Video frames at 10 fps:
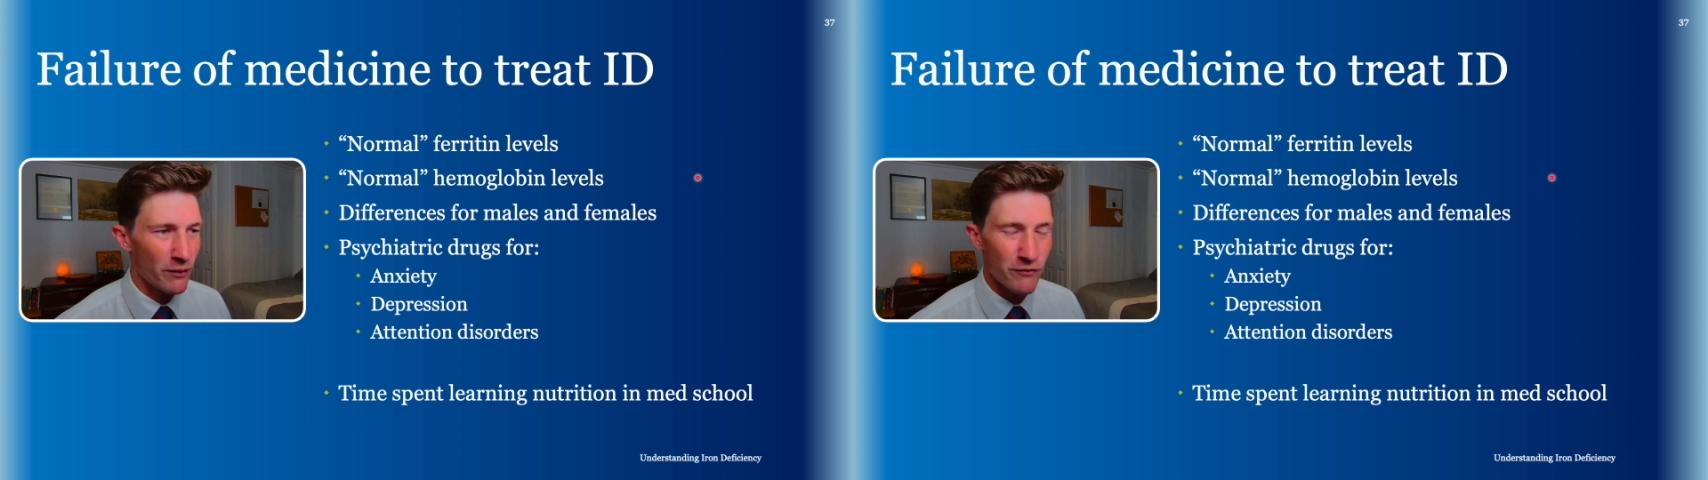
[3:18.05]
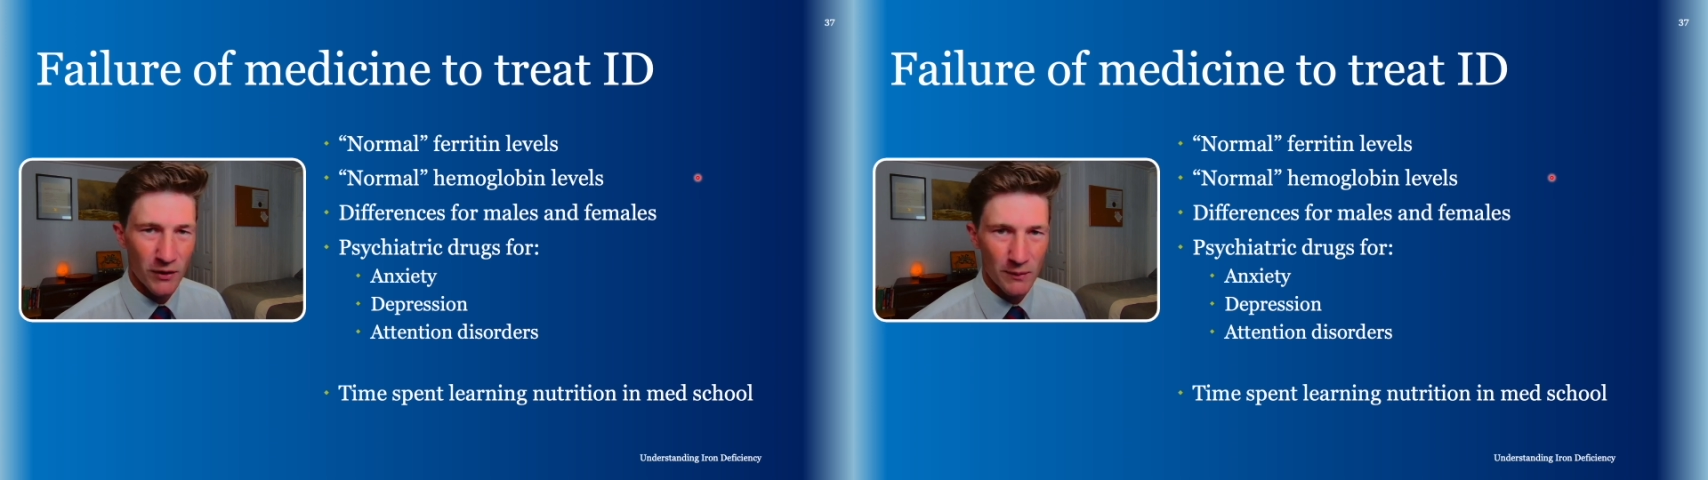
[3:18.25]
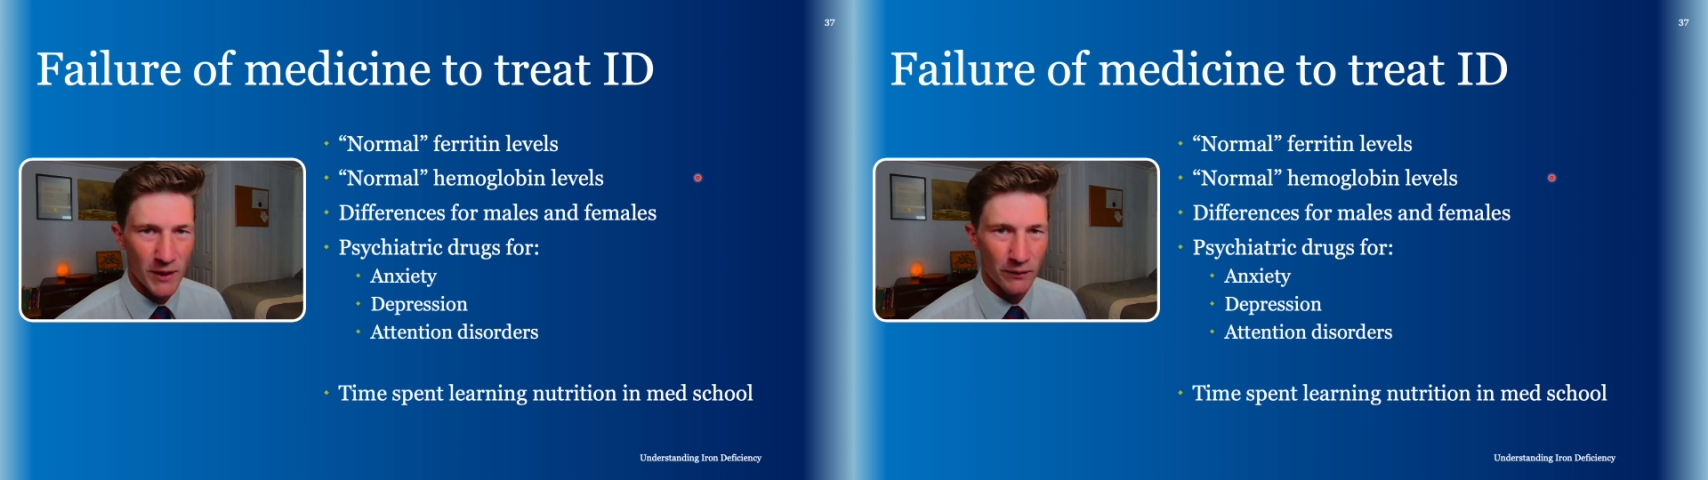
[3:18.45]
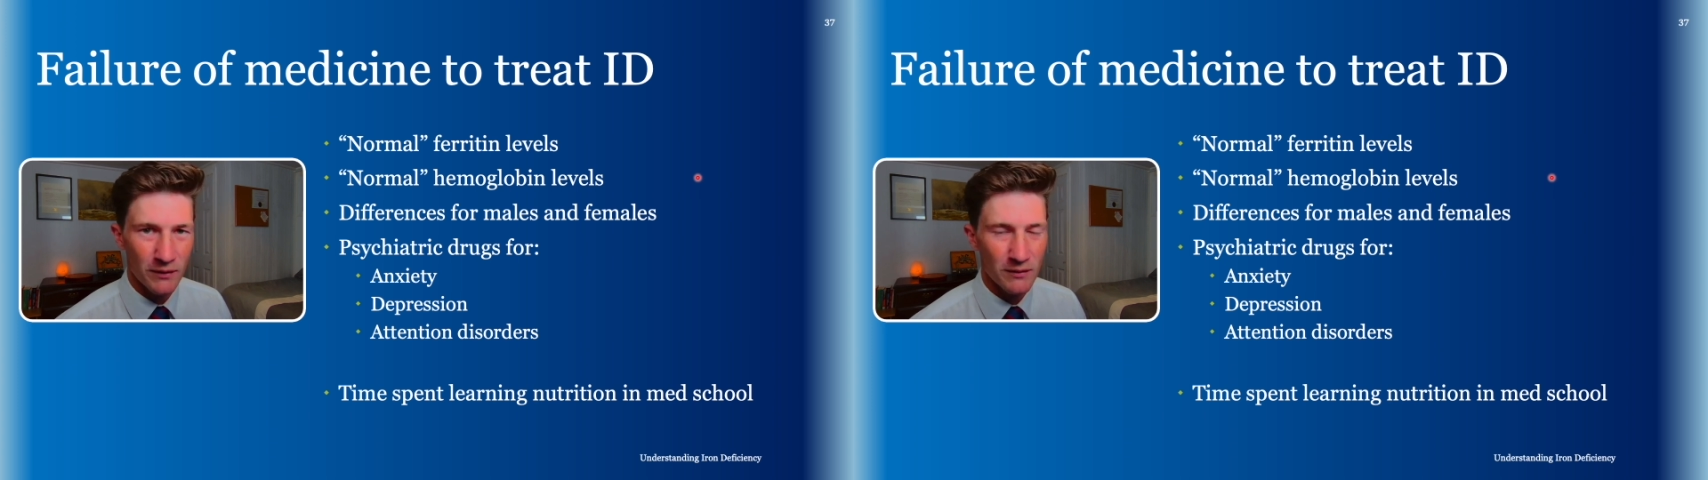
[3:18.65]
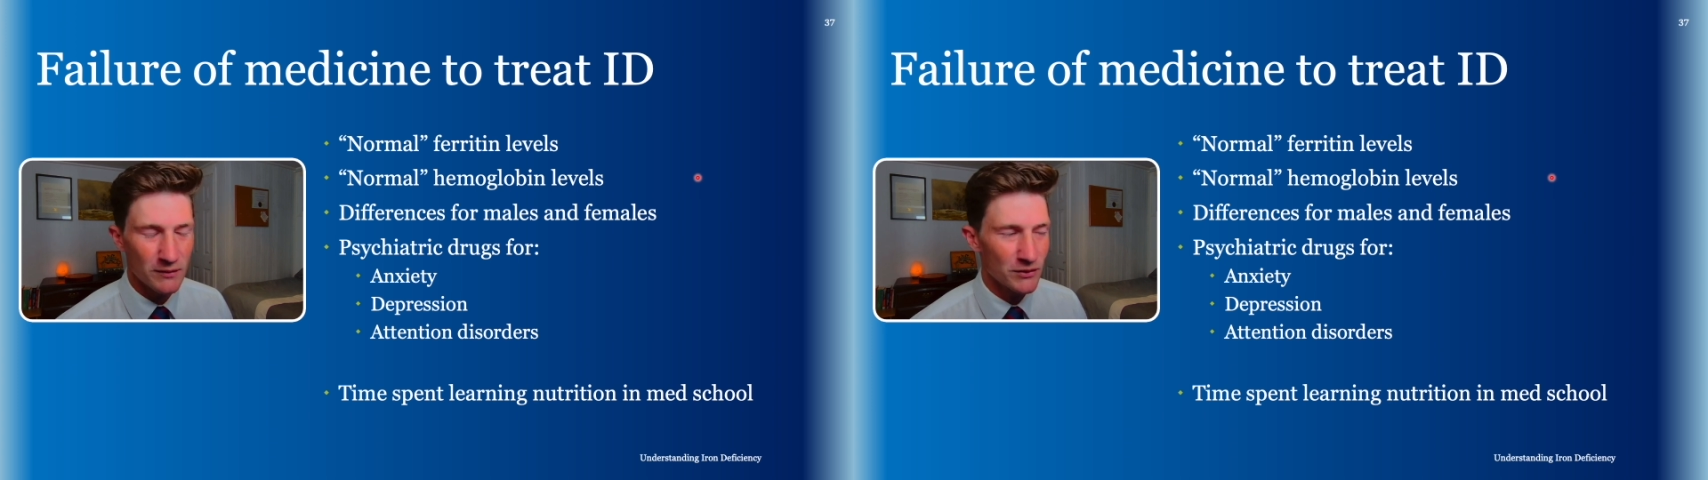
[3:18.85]
I feel about
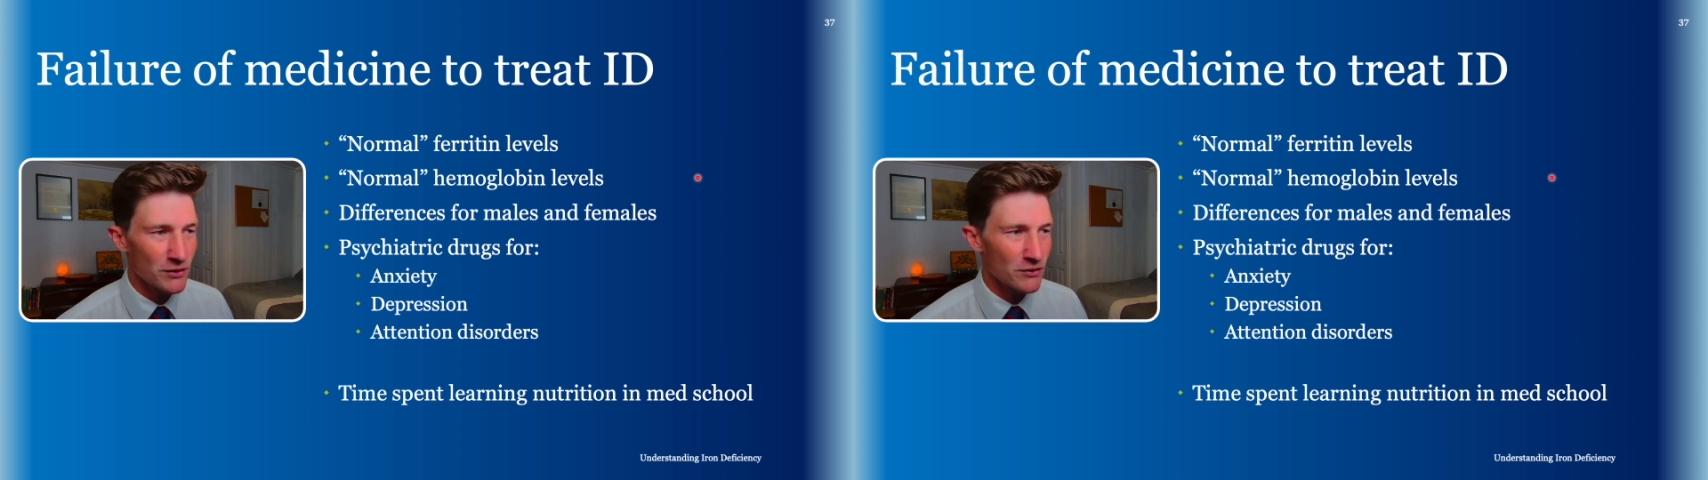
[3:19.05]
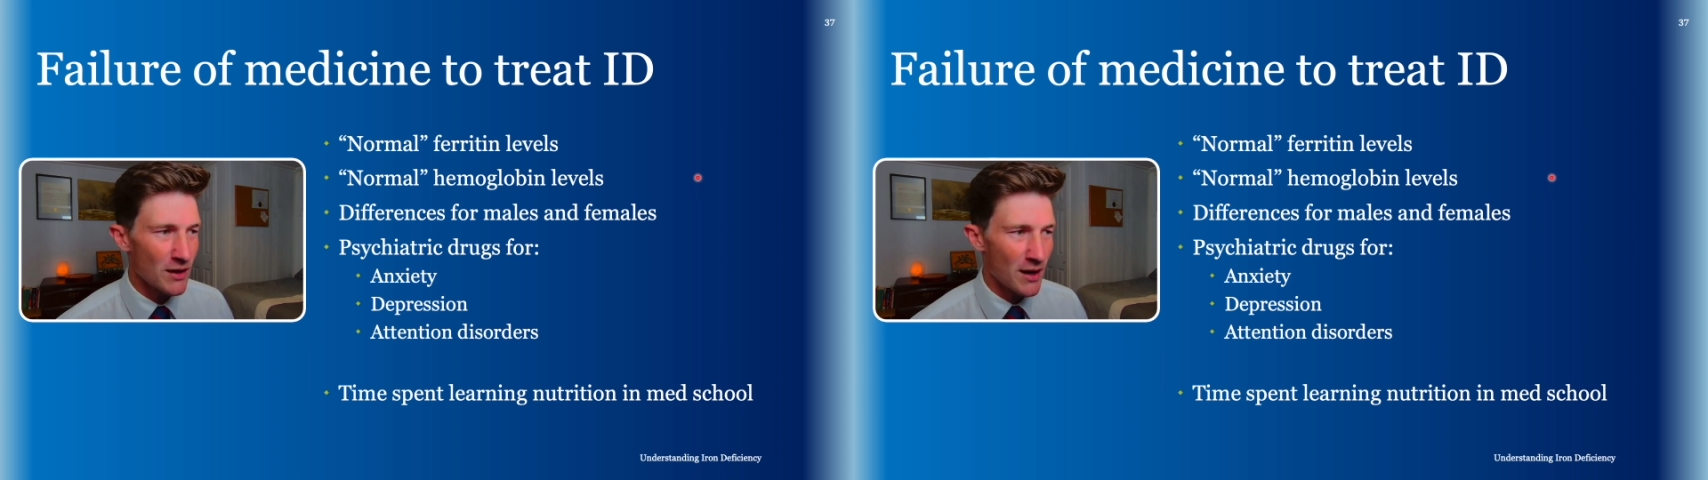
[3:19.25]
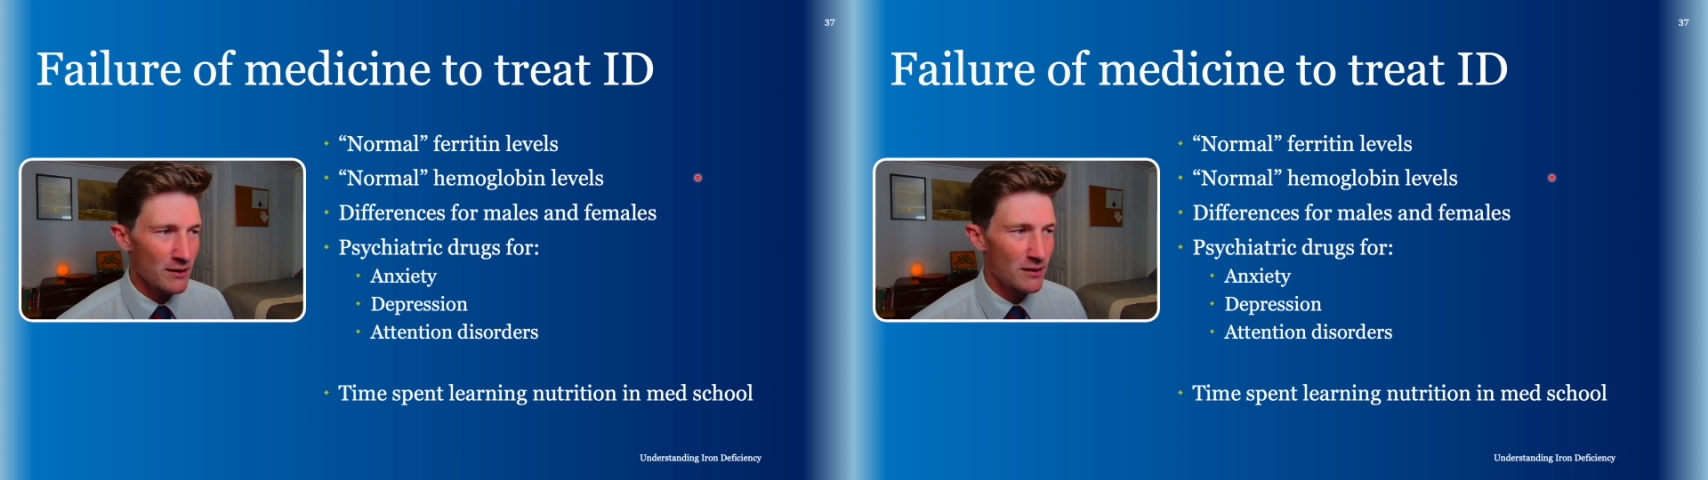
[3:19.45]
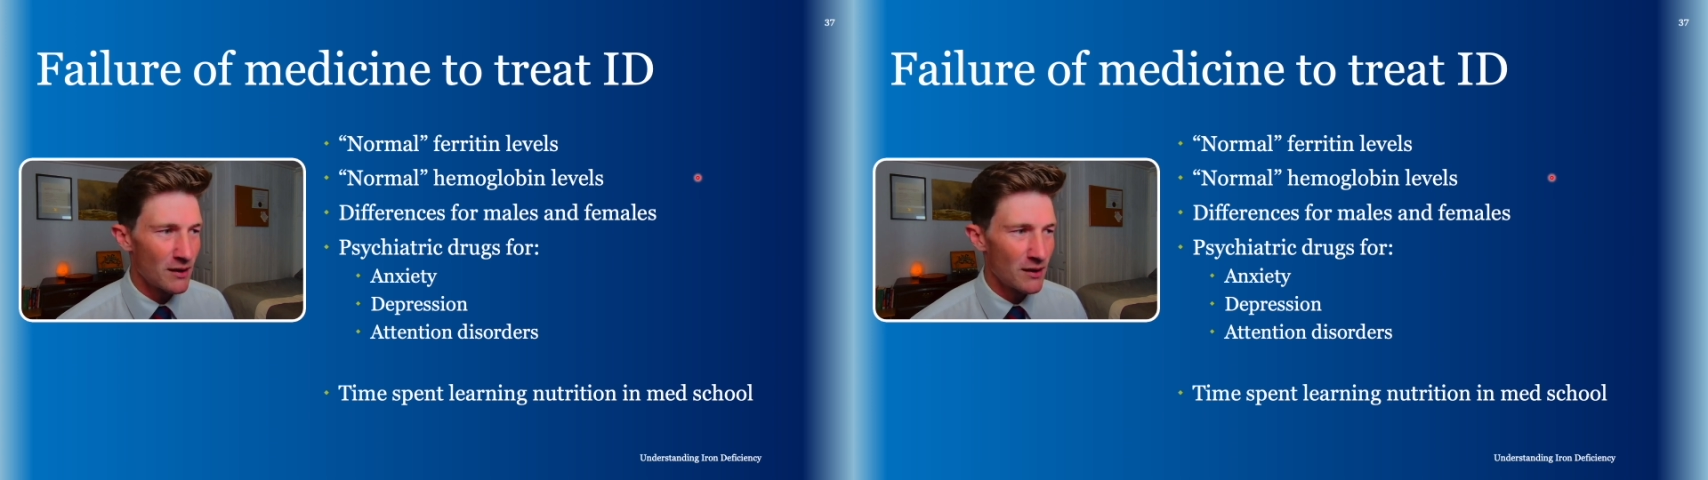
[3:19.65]
it just yet,